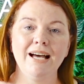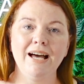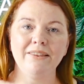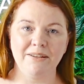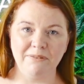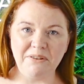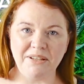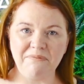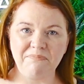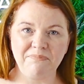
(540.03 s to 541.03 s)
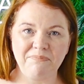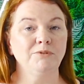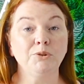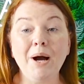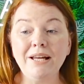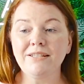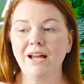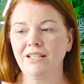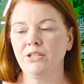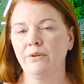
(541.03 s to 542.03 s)
And then I found it. So I
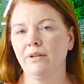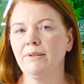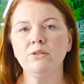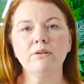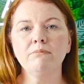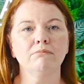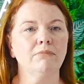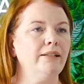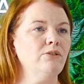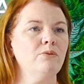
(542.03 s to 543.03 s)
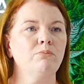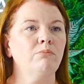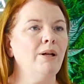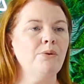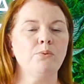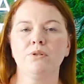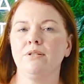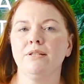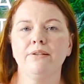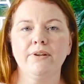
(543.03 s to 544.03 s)
started doing them. I'd do them just while I was
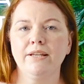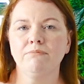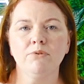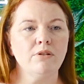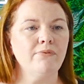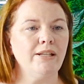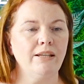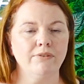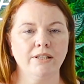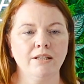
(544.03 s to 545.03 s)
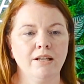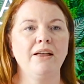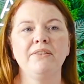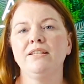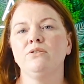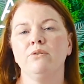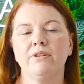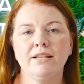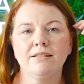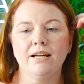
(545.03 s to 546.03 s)
watching TV, just of an evening. And they'd do
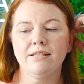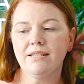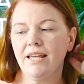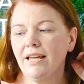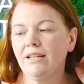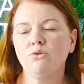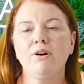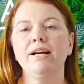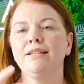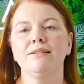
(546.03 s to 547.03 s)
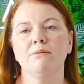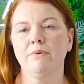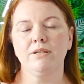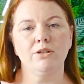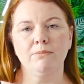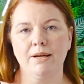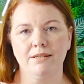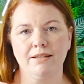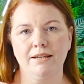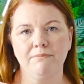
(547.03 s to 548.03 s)
things like, say, try adding something to your
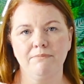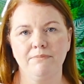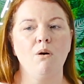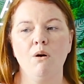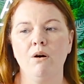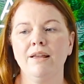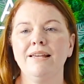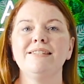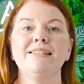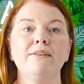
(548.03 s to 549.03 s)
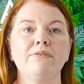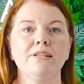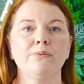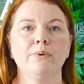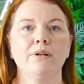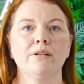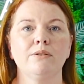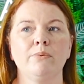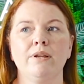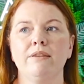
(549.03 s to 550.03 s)
basket, or see if this
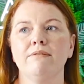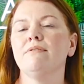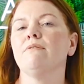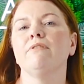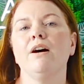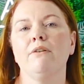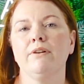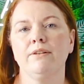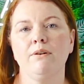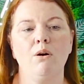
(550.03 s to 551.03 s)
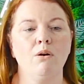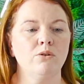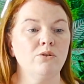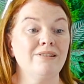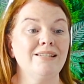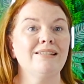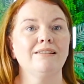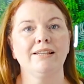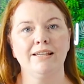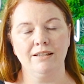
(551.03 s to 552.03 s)
works with Safari, or does this
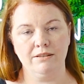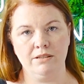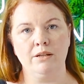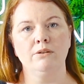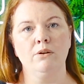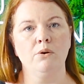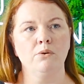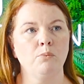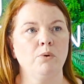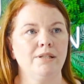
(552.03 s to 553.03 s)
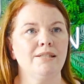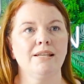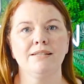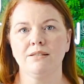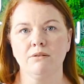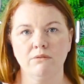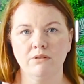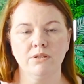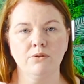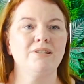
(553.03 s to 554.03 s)
link download what it says it's going
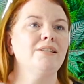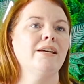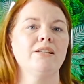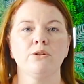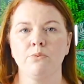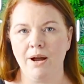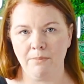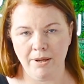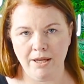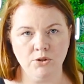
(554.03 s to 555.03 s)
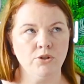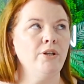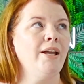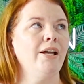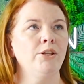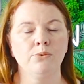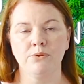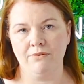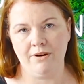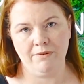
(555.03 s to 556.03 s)
to? Does it take you to the right page? Do you get a
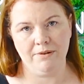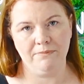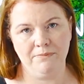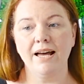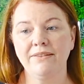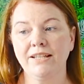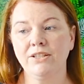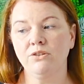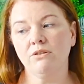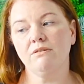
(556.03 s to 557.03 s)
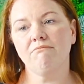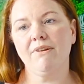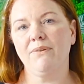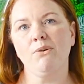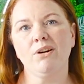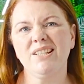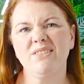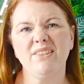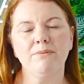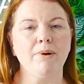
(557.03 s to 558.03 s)
user error? And then you just give your
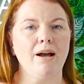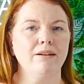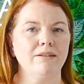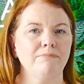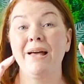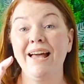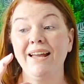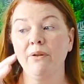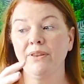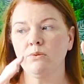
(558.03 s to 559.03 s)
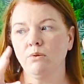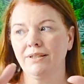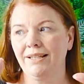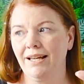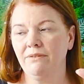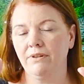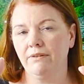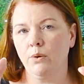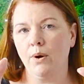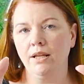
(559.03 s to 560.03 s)
honest feedback. Pay on this one can
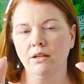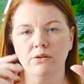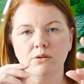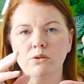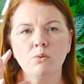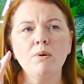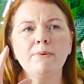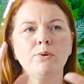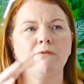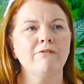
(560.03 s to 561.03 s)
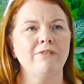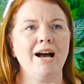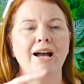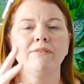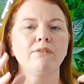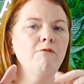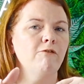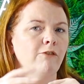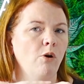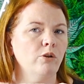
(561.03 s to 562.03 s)
vary quite a lot. So somewhere between £5 and
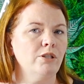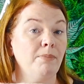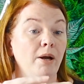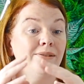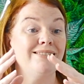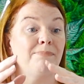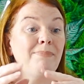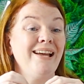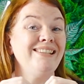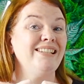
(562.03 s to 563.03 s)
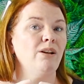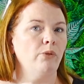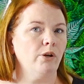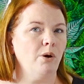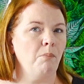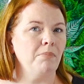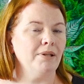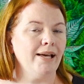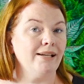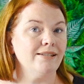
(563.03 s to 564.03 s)
£40, depending on the
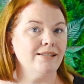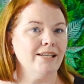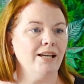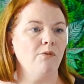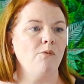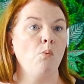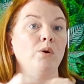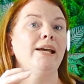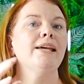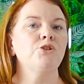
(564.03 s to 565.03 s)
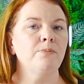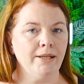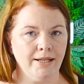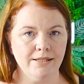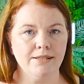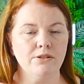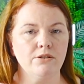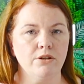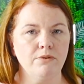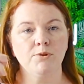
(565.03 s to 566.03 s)
complexity of what it is you're being asked to
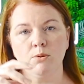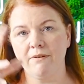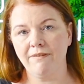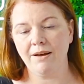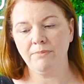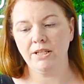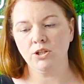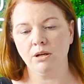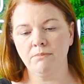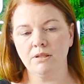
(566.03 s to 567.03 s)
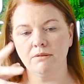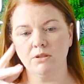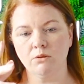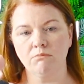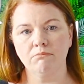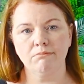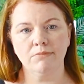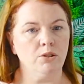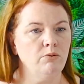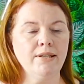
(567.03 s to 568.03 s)
do. Some are 5-minute jobs, some
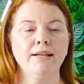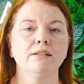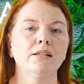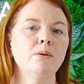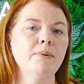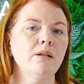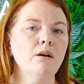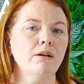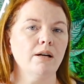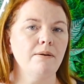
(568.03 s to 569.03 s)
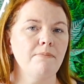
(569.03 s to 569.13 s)
do take a little bit longer.